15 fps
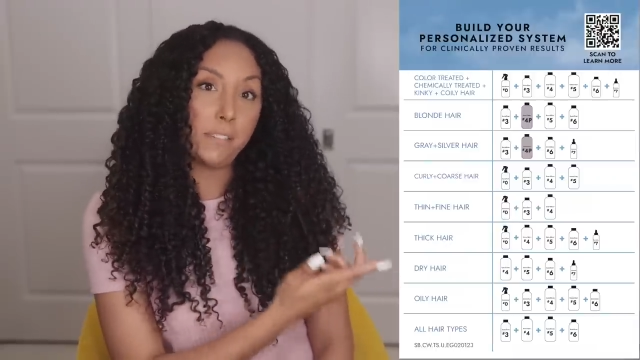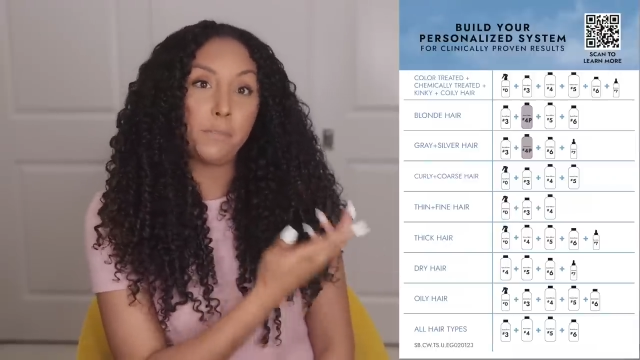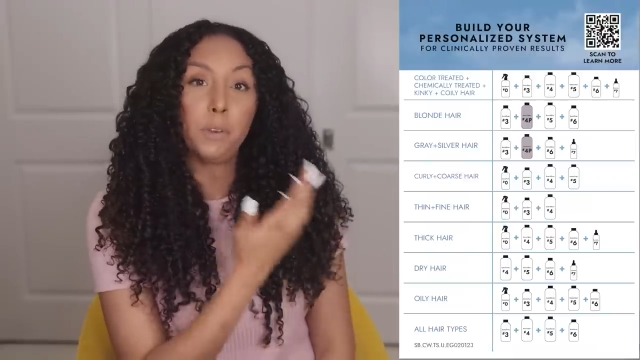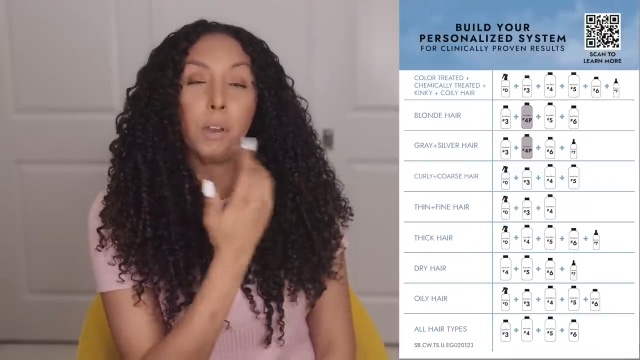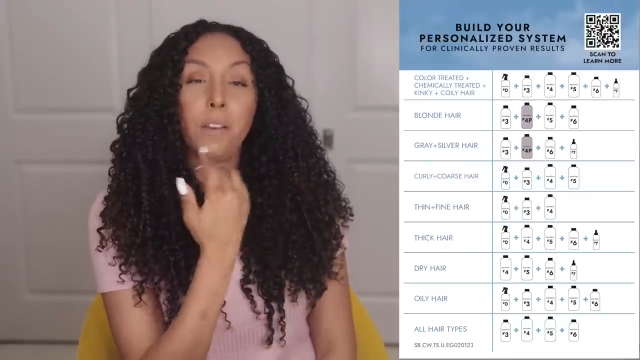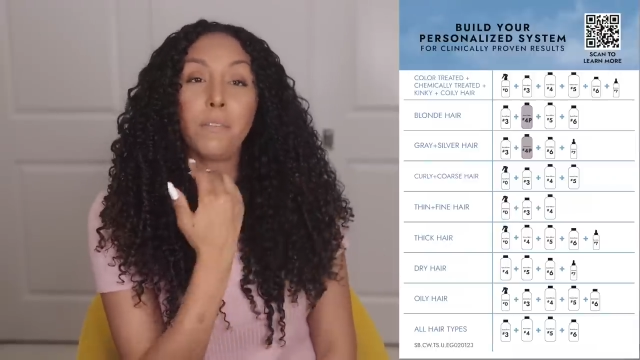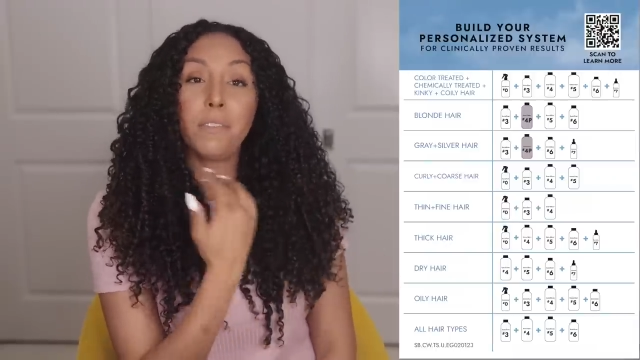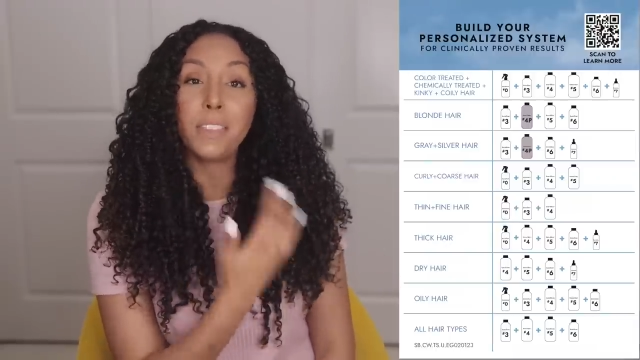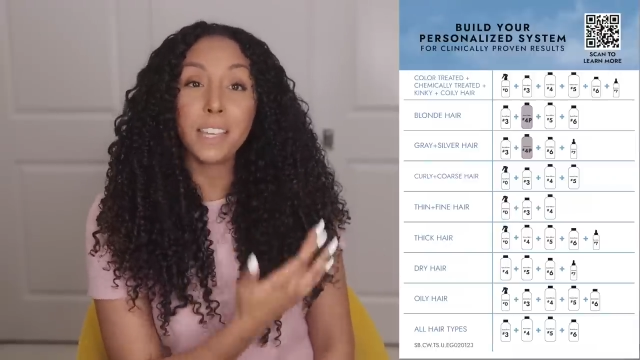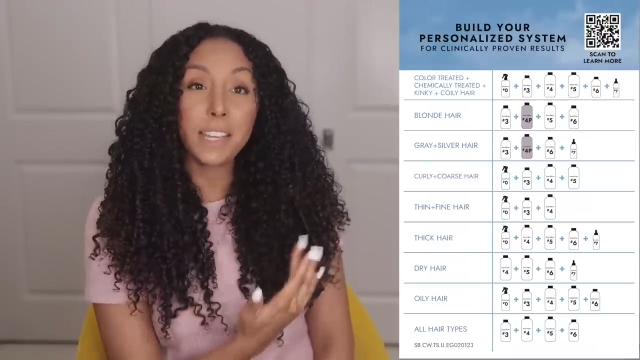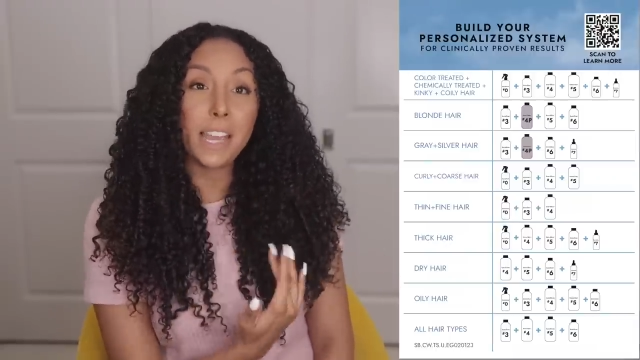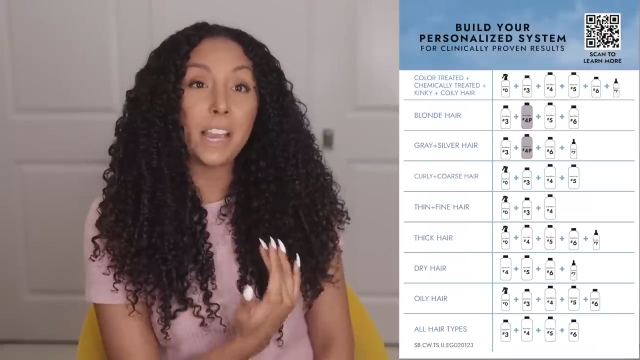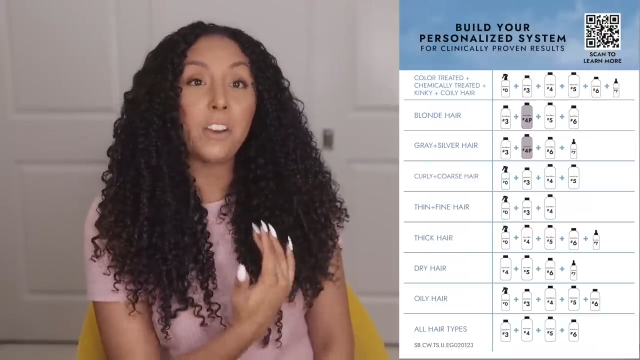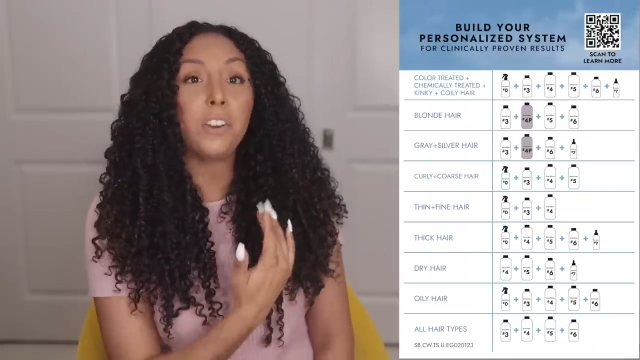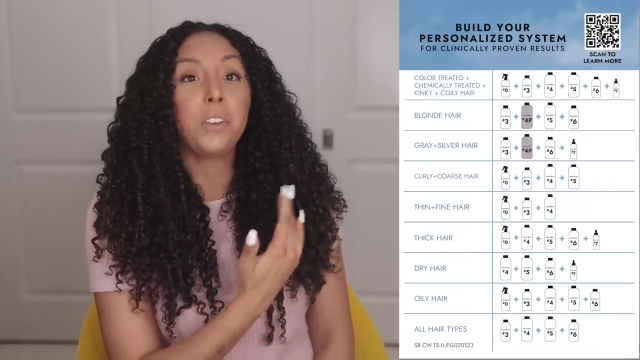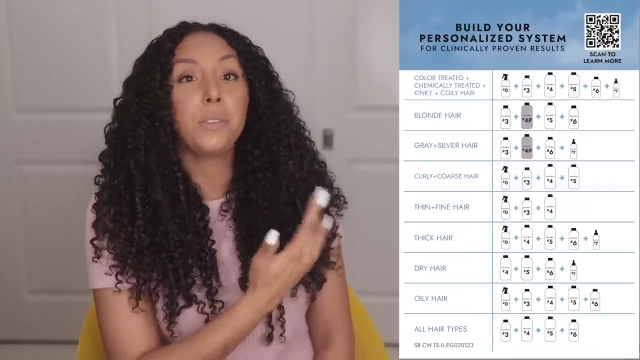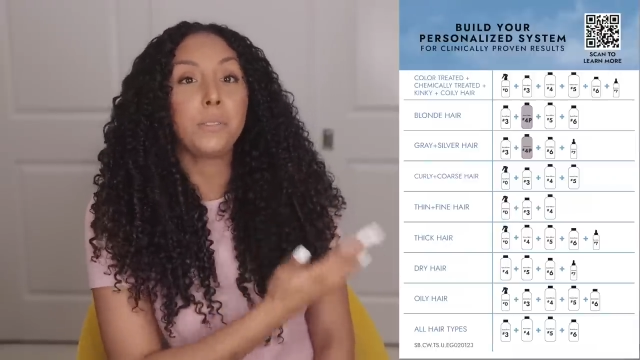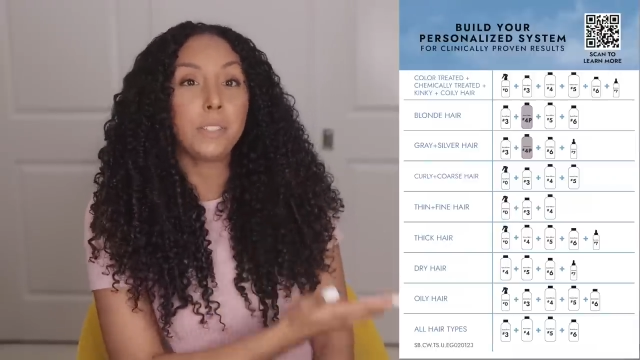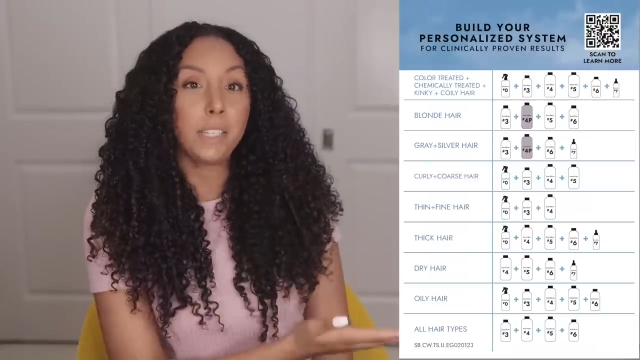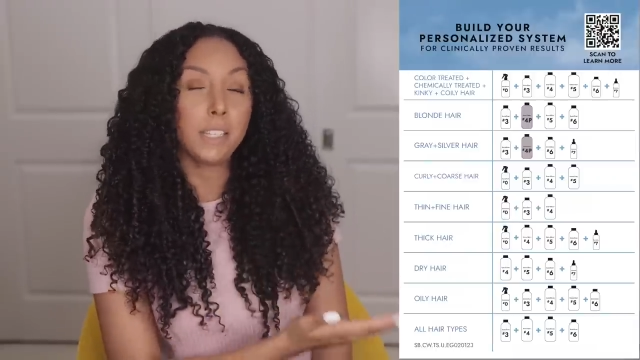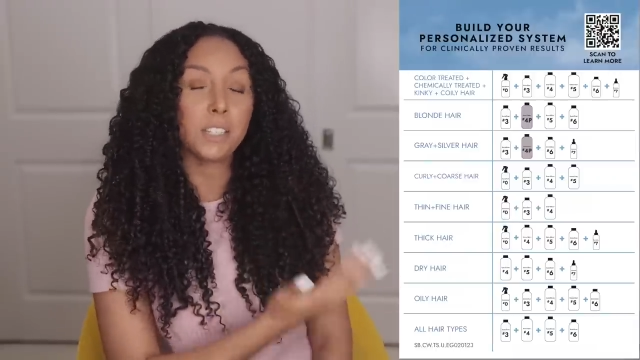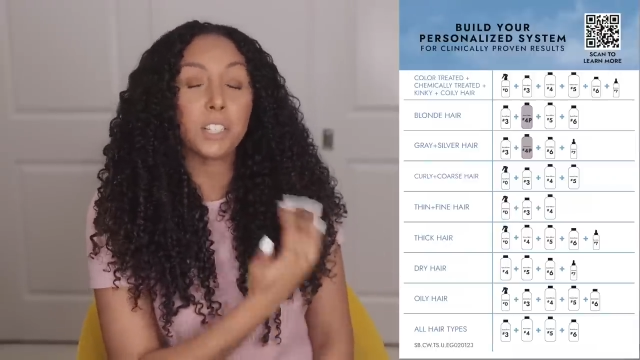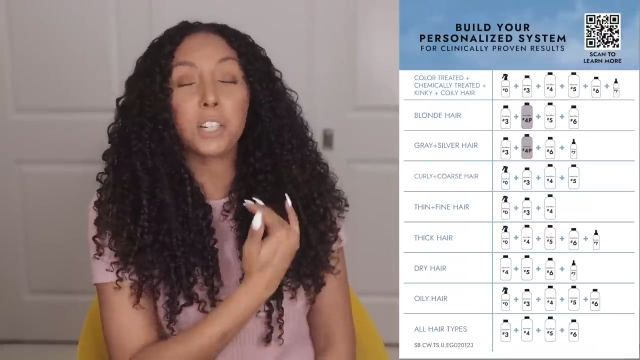If you have thick hair, use these.